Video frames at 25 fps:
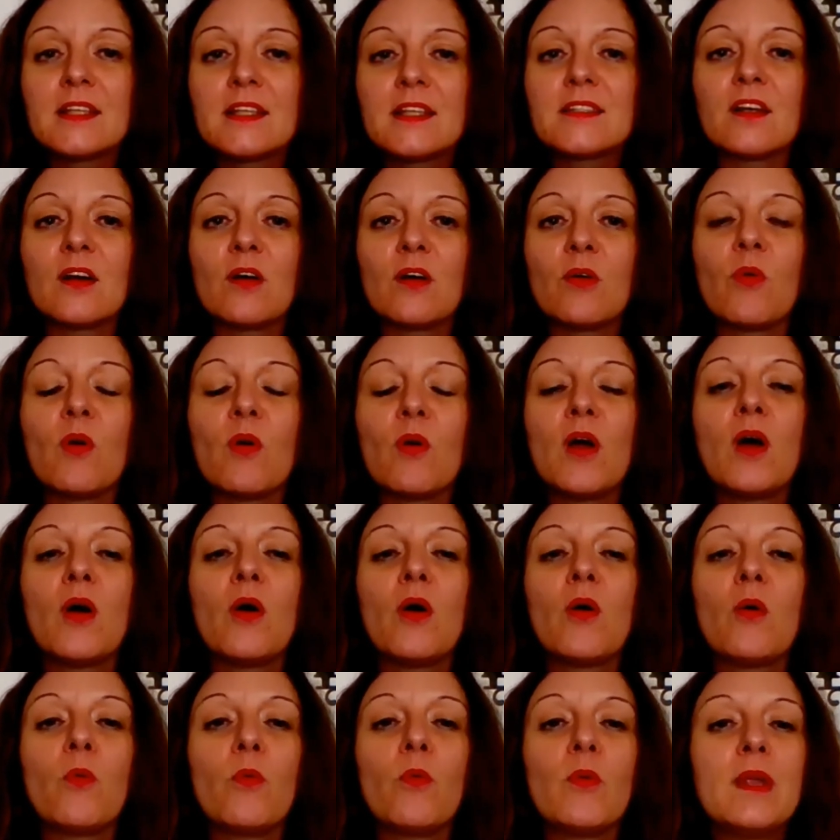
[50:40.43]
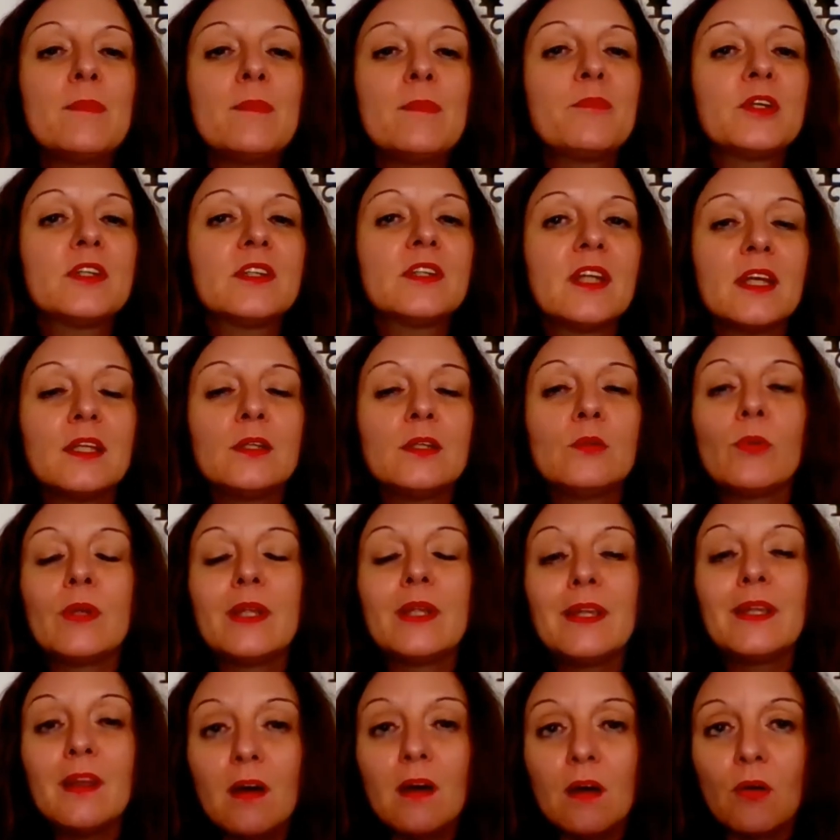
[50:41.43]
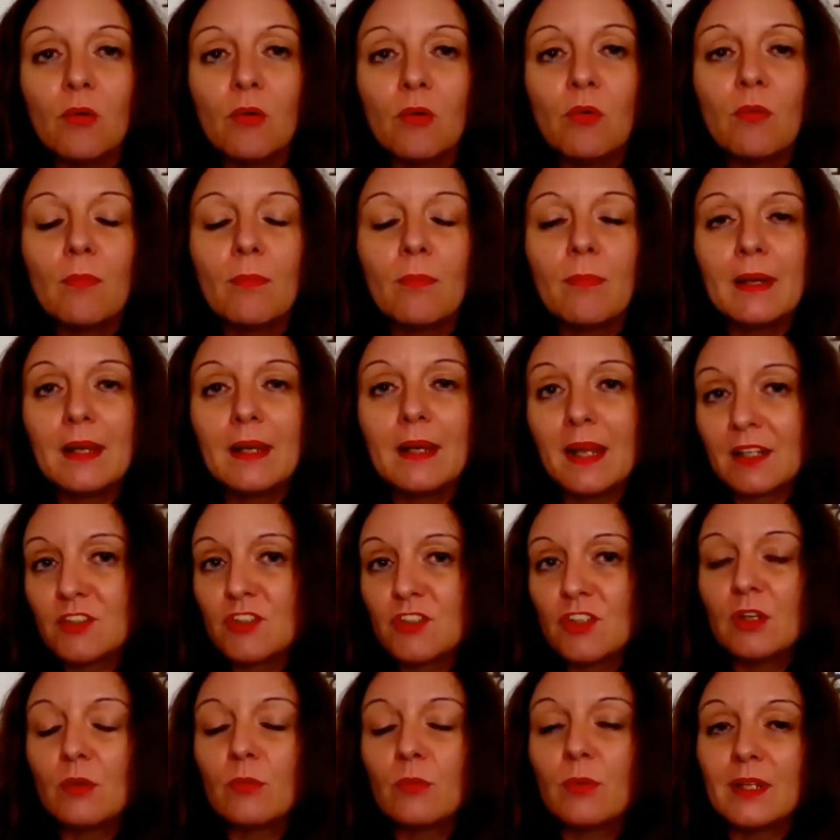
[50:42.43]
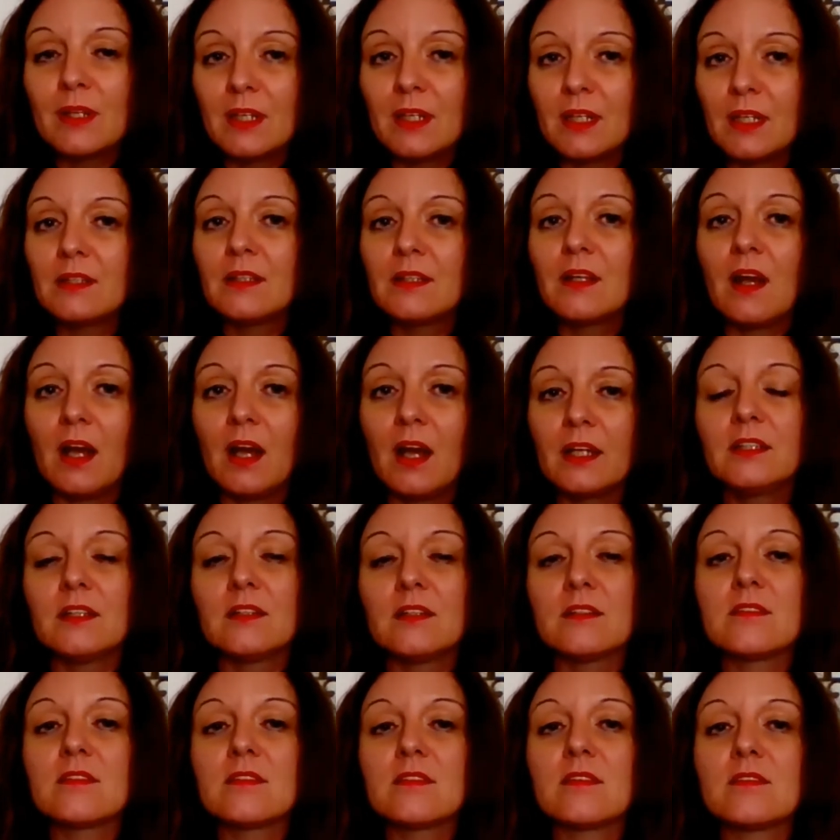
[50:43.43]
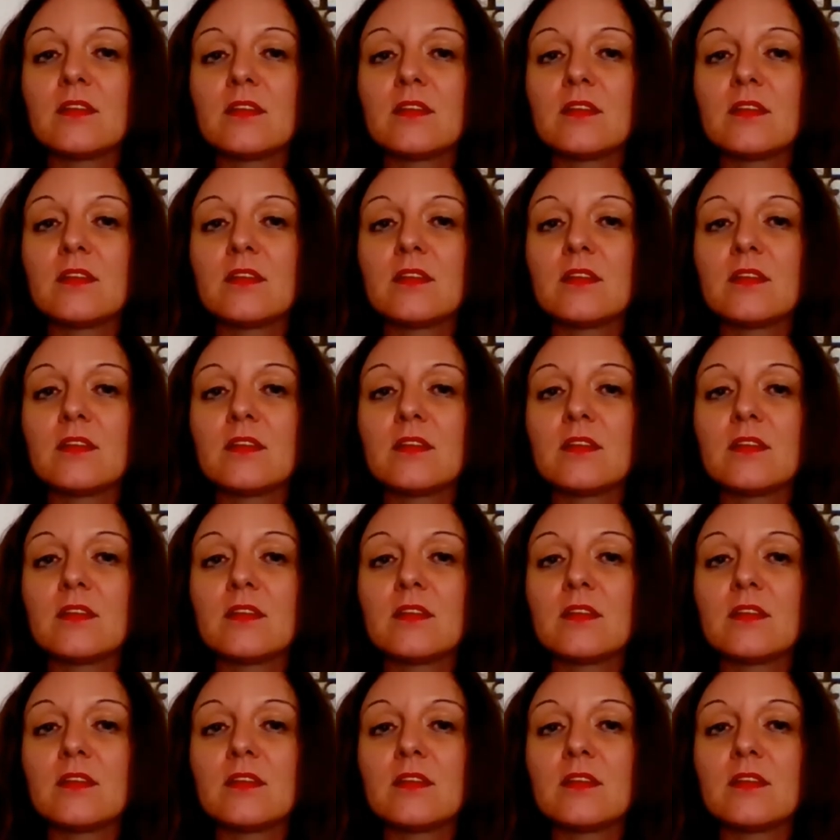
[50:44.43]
So we pretend we know, but actually we need guidance.